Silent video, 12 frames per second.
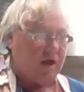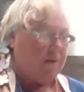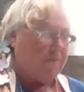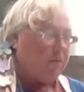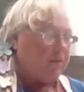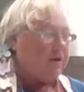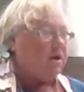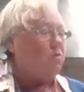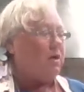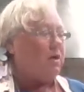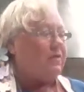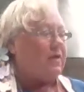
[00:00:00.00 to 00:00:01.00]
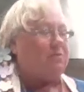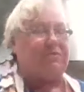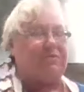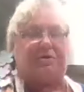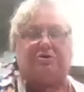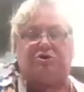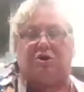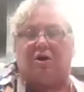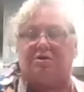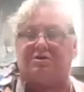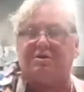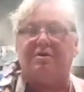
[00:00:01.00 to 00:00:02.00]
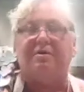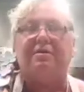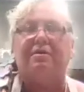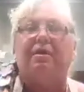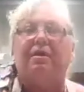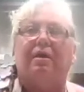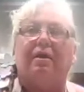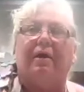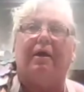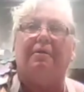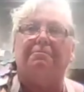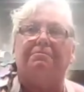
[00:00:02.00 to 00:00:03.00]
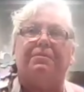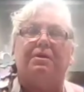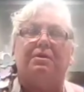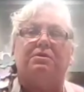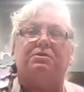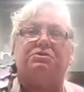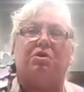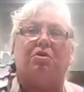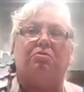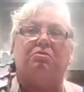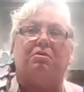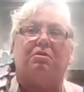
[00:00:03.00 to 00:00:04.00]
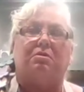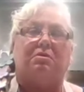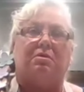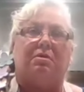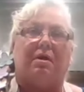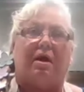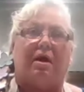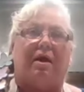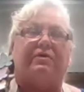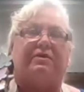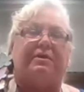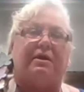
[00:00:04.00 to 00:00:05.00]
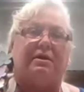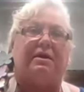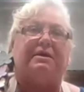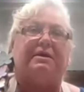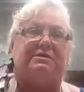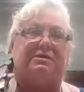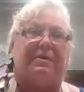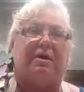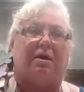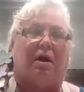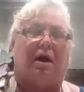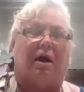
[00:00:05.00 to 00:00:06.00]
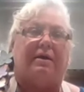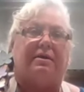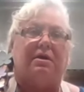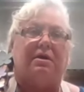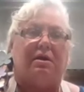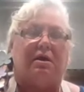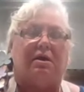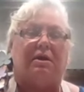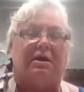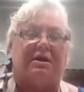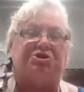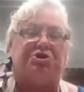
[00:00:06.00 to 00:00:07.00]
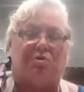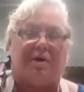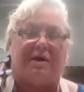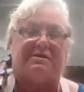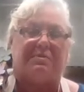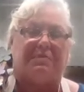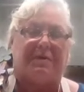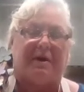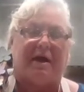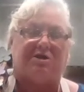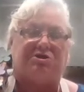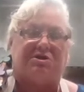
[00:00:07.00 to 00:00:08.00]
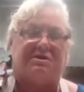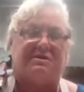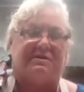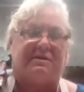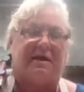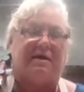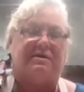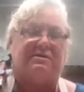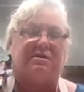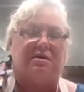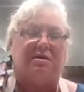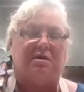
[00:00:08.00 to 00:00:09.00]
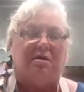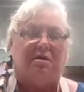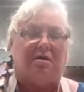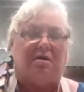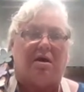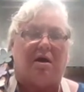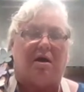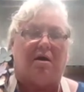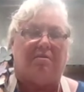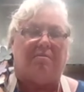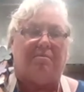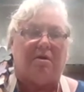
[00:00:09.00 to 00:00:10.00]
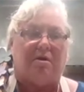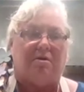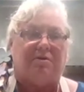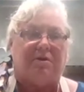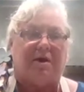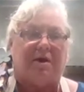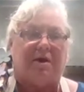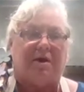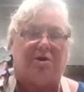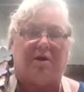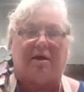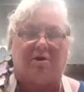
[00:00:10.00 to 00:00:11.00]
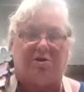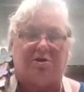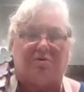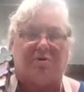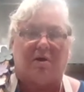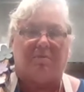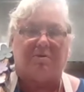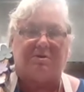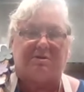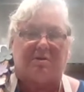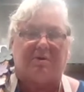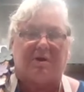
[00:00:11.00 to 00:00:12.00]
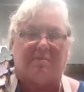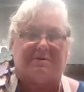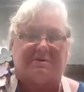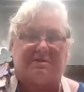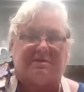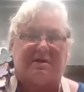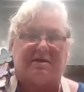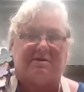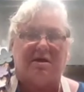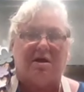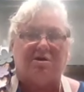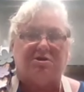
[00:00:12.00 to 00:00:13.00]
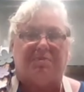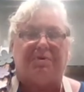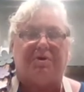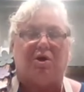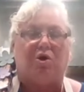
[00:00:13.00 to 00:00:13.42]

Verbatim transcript: Yeah, but we don't want that with our jars. Um, so everything needs to be hot, unless your recipe actually says um, that you like on cucumbers.